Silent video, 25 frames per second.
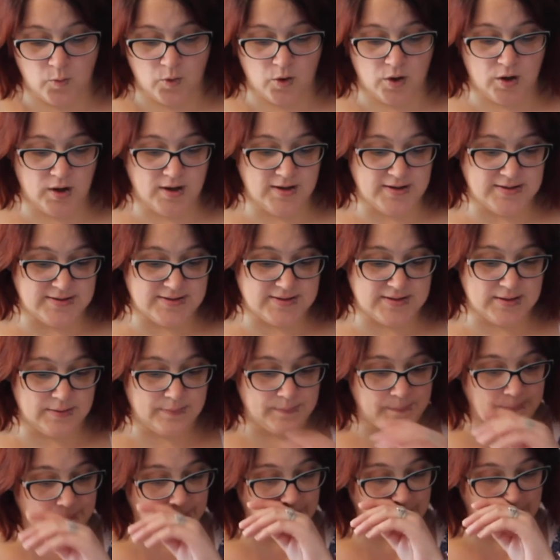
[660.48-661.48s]
was
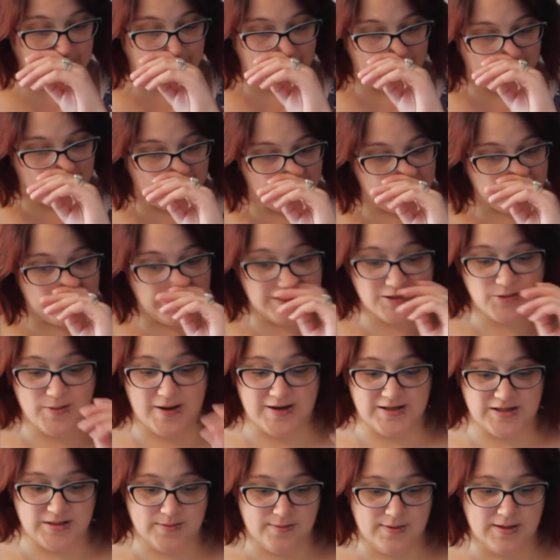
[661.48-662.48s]
my
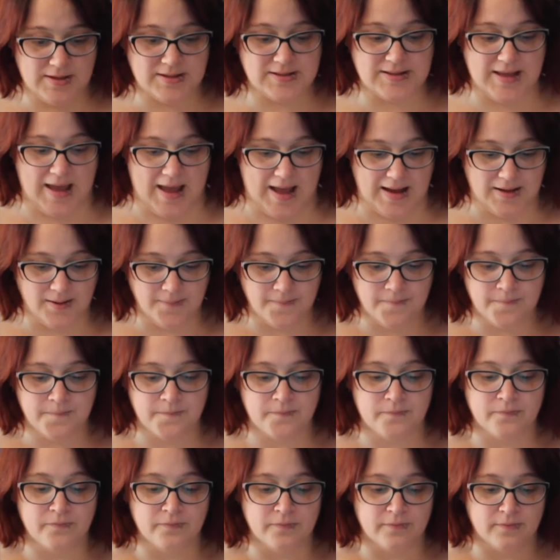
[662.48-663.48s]
20-week scan,
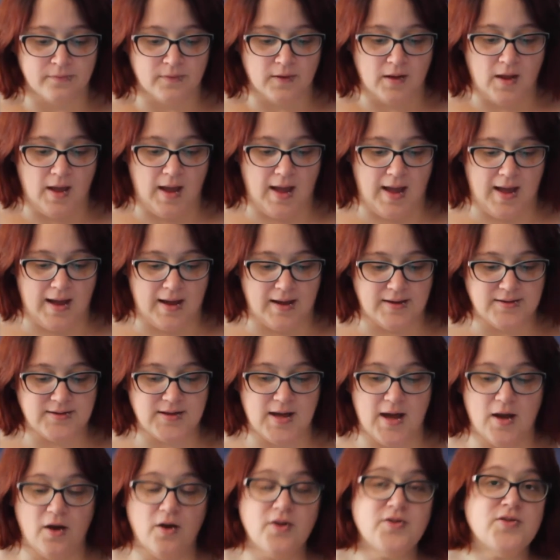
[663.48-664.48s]

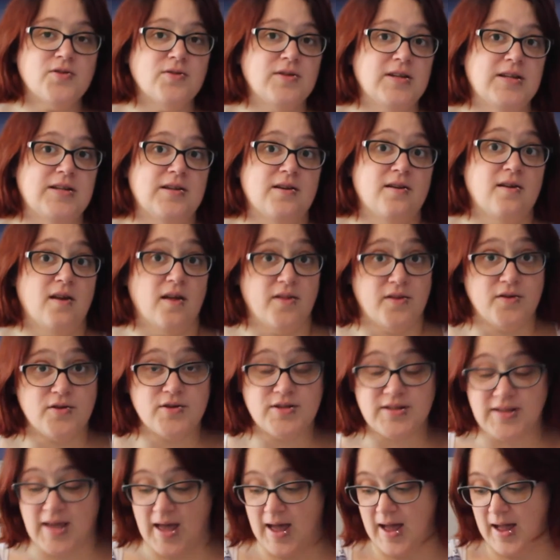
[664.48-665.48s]
and I also need
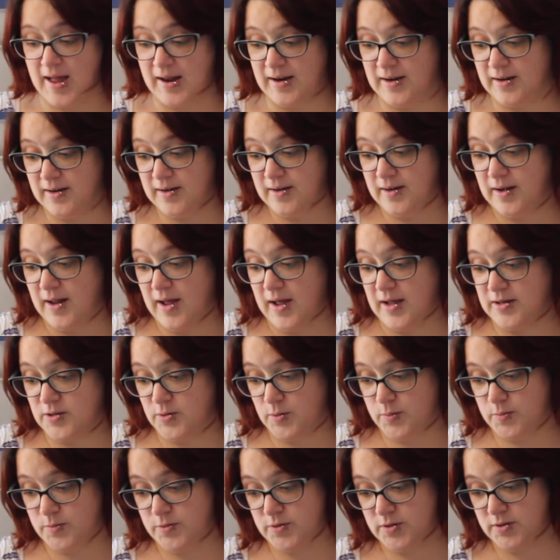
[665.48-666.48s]
another scan
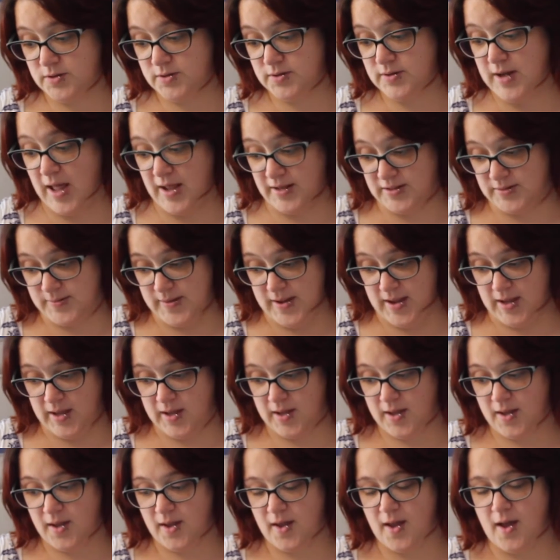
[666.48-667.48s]
at next
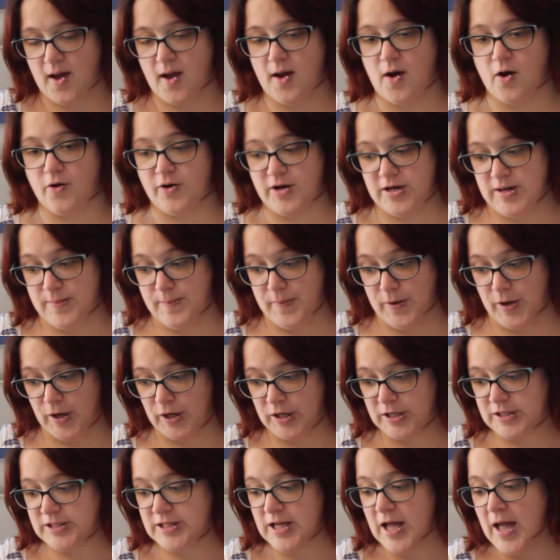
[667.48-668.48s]
week, already
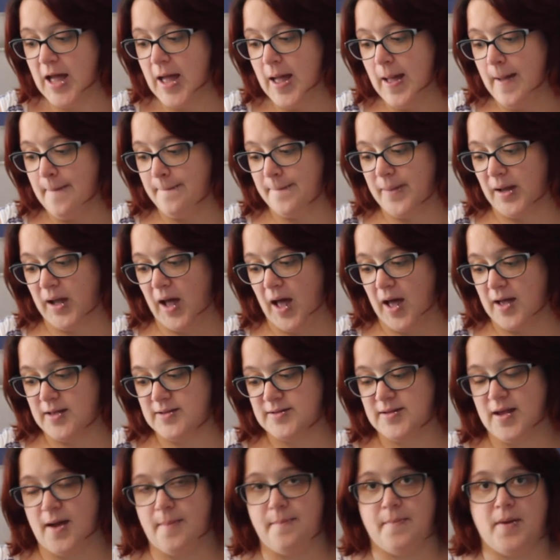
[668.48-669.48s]
booked,
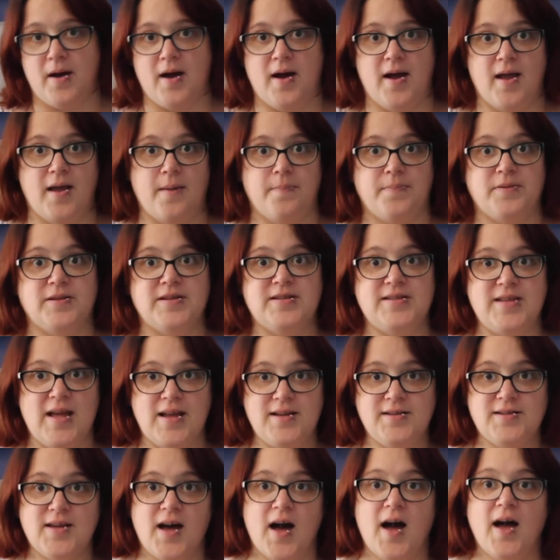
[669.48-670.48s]
because my
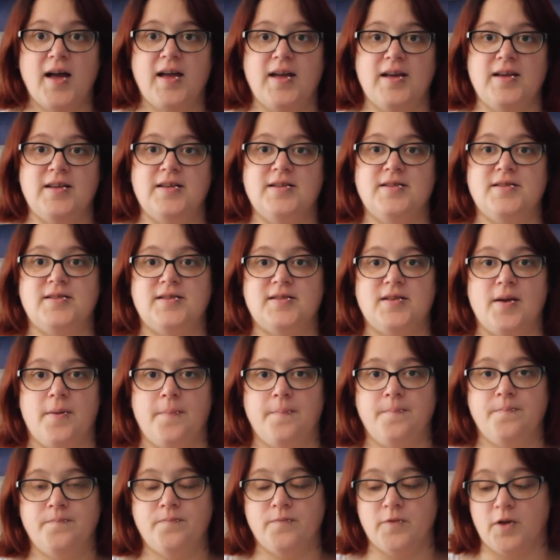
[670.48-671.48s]
placenta is
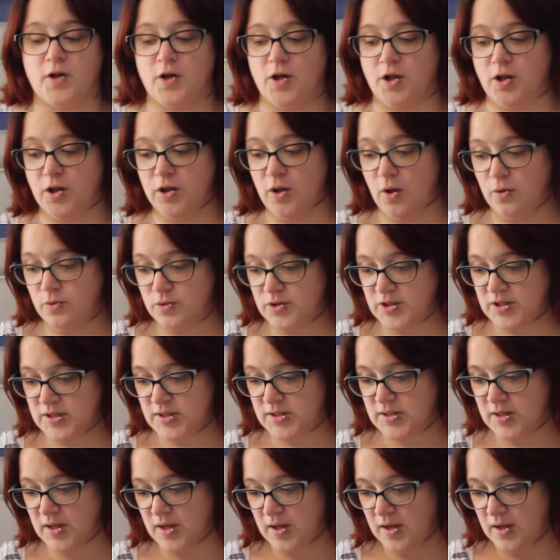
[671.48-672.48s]

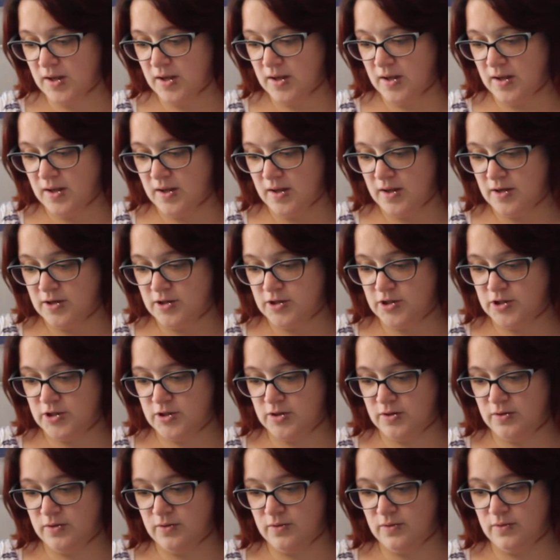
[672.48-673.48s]
close
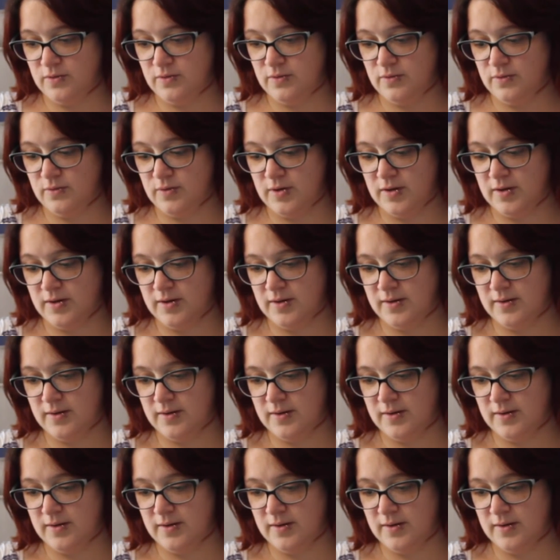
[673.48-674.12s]
to,